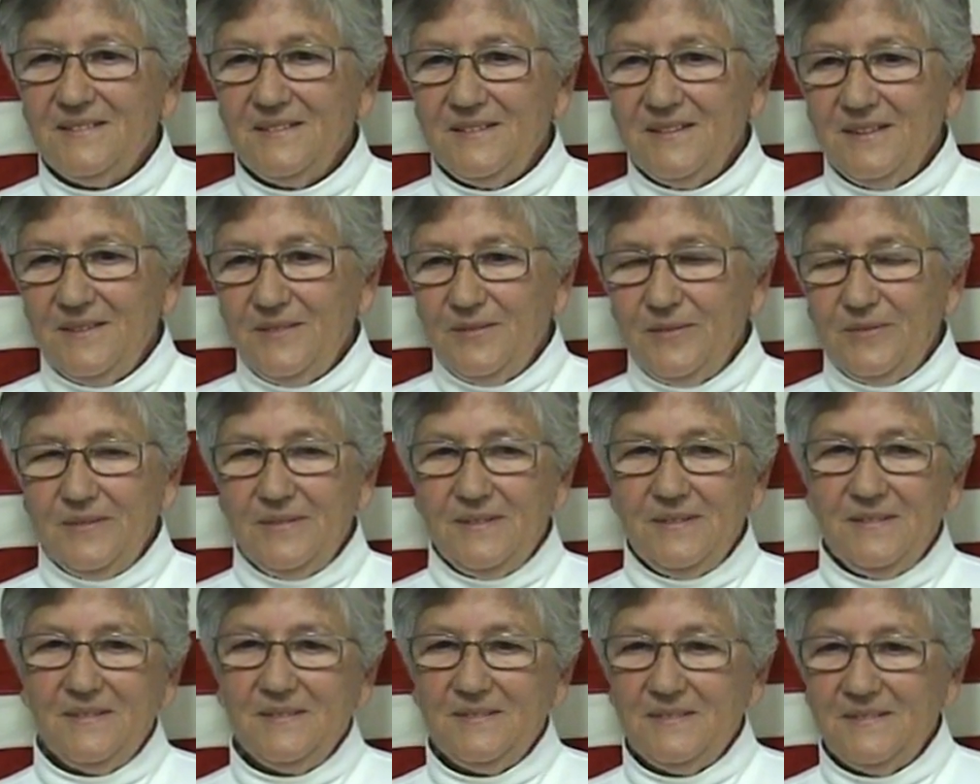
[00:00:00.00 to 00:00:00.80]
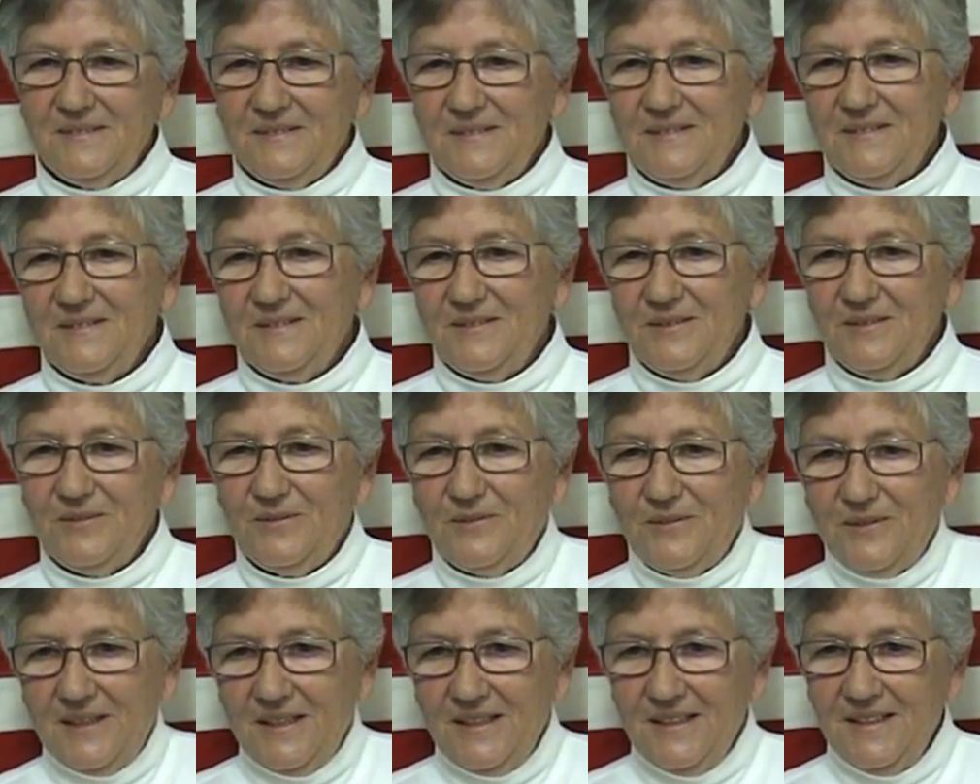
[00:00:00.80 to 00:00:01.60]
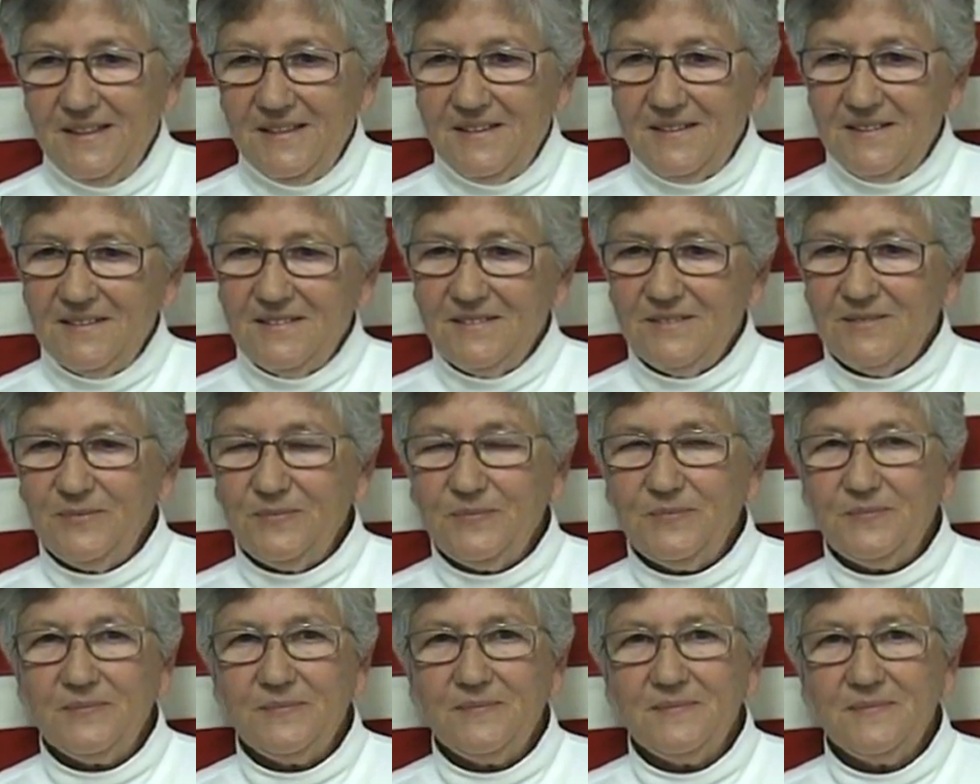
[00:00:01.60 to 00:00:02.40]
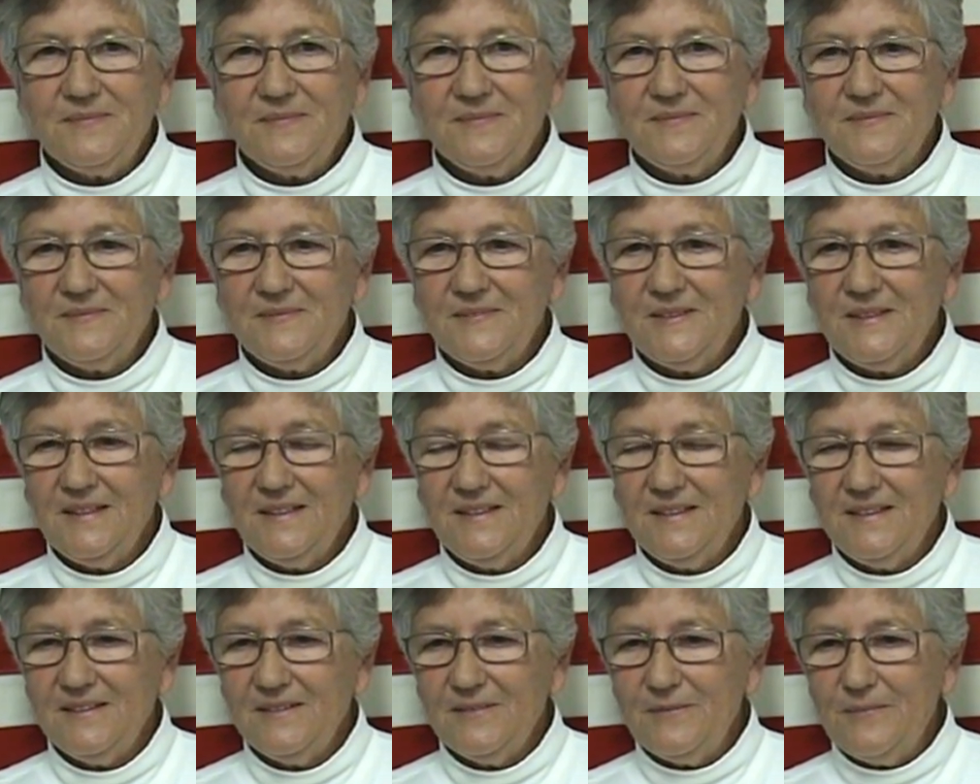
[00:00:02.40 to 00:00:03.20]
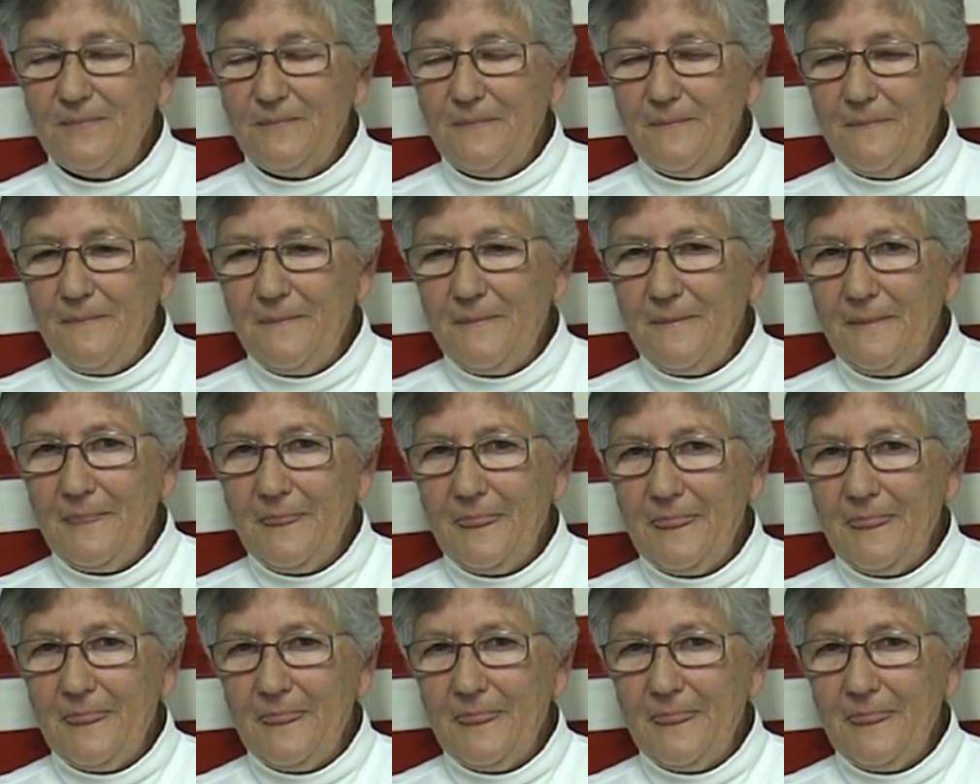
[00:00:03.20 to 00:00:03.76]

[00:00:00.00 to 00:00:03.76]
flying days. So right. we were just talking about. That's what we were yeah. just talking. Okay.